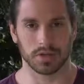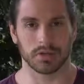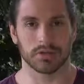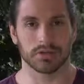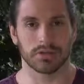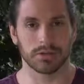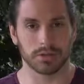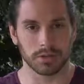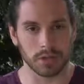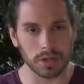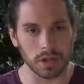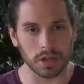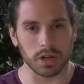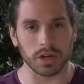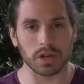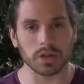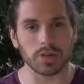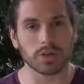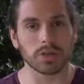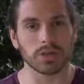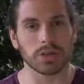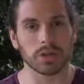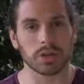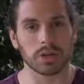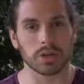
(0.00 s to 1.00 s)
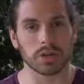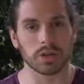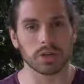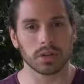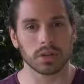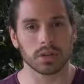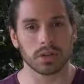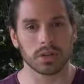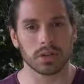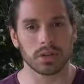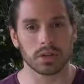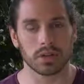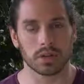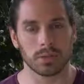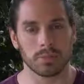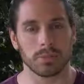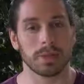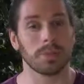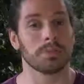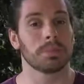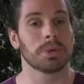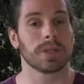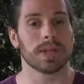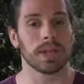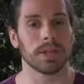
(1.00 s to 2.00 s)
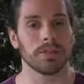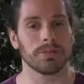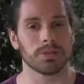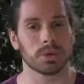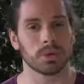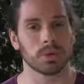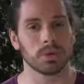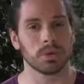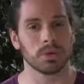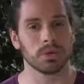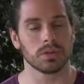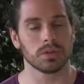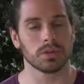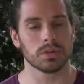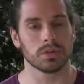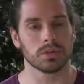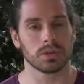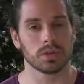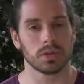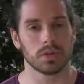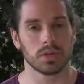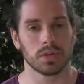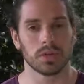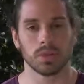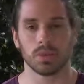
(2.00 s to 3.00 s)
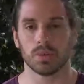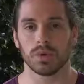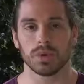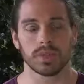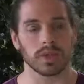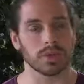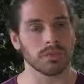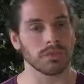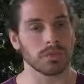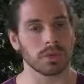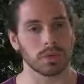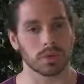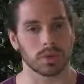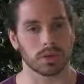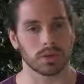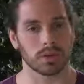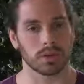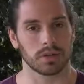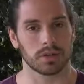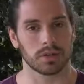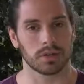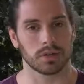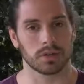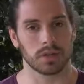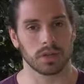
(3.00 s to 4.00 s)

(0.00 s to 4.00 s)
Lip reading: Flirt, be playful with everyone.